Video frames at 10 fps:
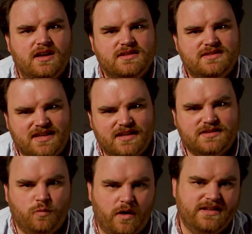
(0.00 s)

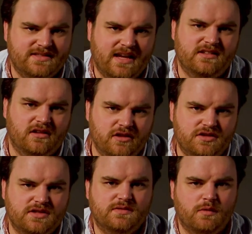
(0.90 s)
6 1 in 10
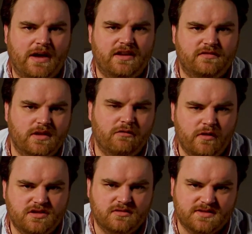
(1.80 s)
dilutions were made from the
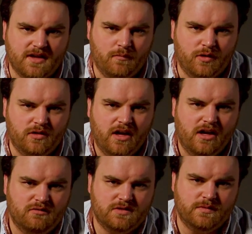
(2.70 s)
original sample,
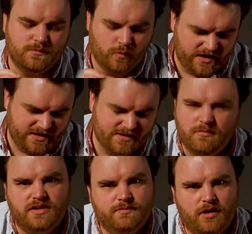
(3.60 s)
which means we need to
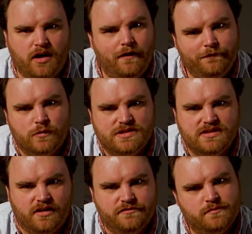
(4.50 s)
multiply our
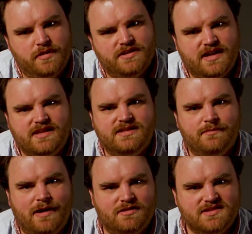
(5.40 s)
1,400 by 10 to the
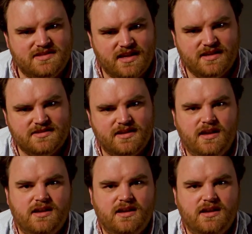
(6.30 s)
power 6.